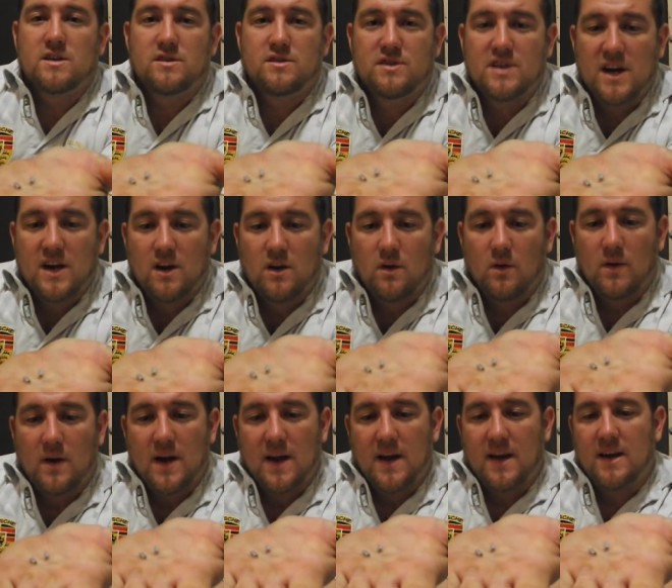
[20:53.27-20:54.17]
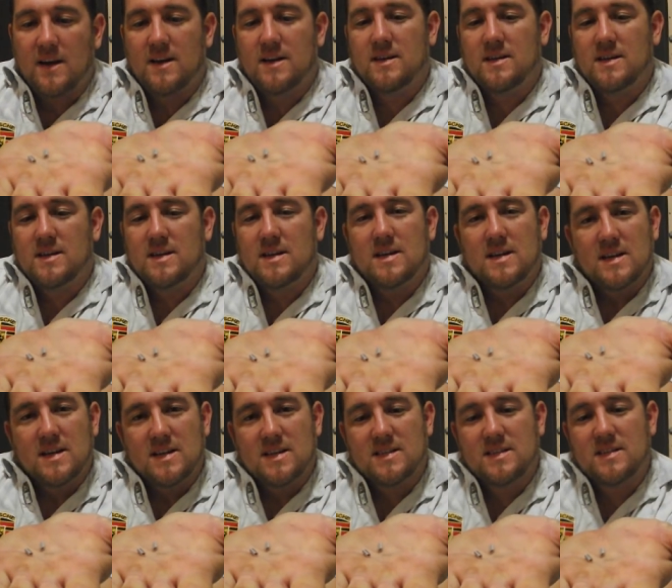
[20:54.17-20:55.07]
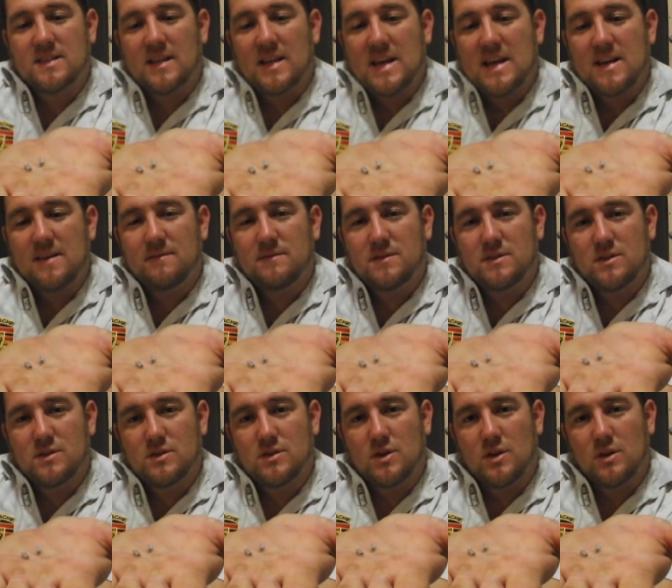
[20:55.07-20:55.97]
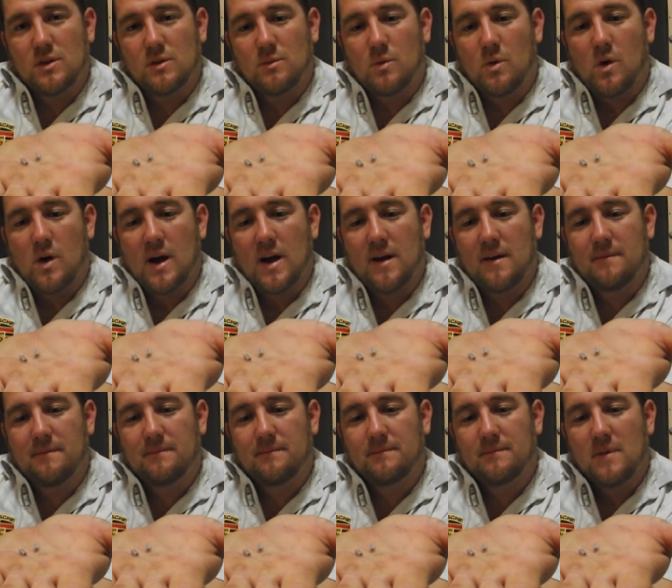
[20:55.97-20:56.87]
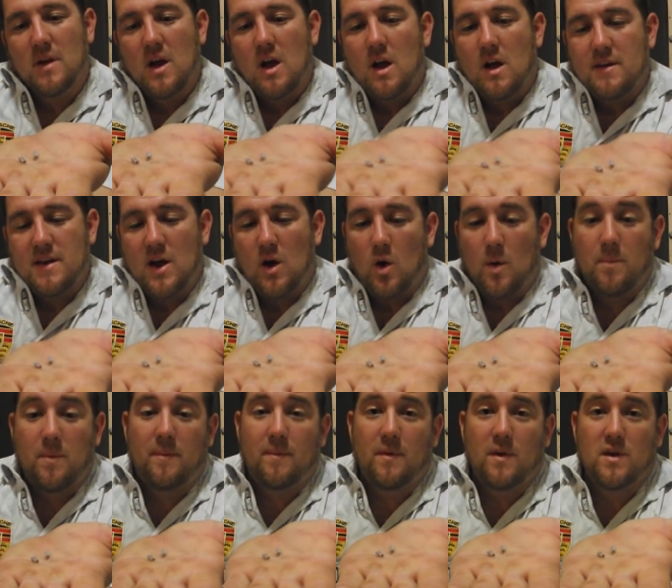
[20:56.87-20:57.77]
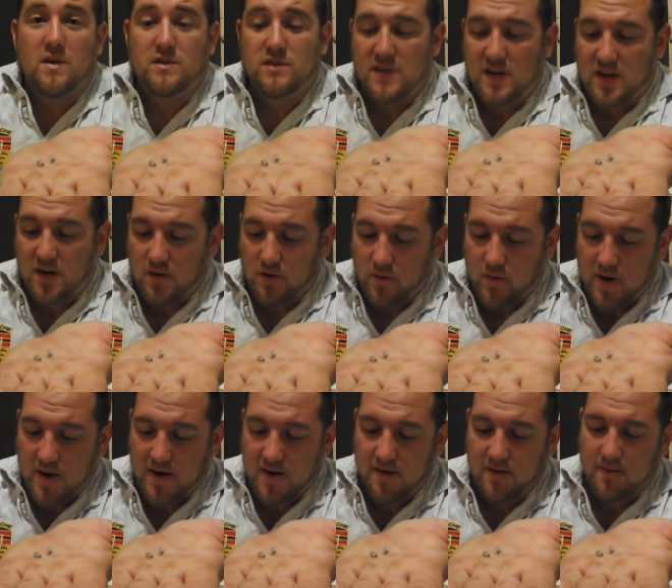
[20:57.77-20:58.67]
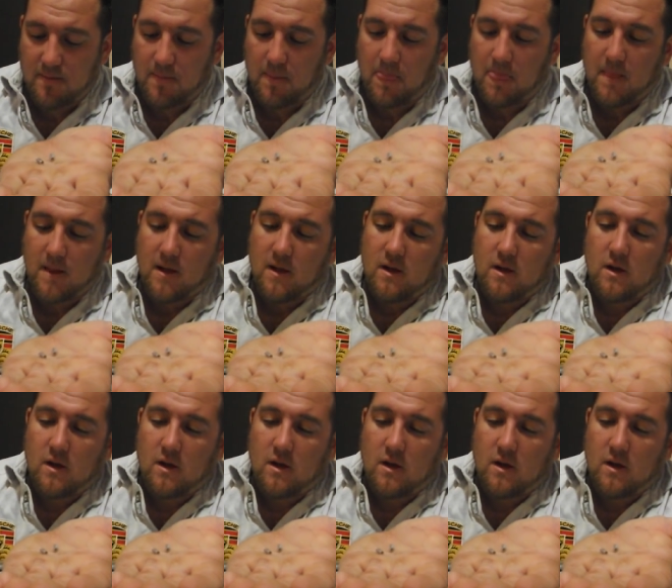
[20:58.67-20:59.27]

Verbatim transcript: Jinkai sleeves to suit the wire. Now I prefer Jinkai